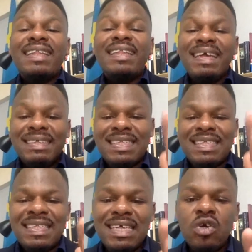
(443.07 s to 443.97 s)
The
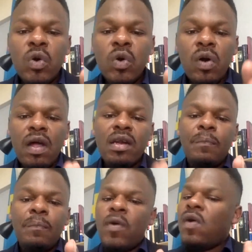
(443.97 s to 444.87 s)
single
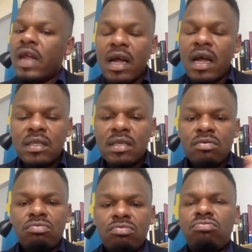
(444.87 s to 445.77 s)
end product,
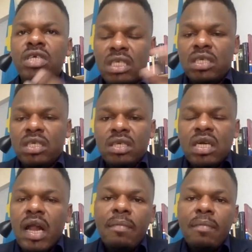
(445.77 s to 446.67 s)
which
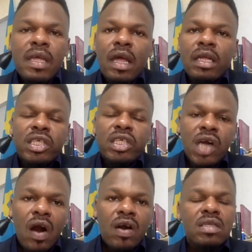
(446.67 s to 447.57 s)
can be
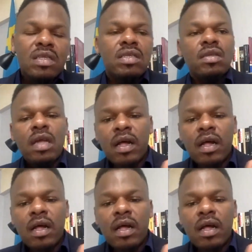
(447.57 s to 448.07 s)
charts,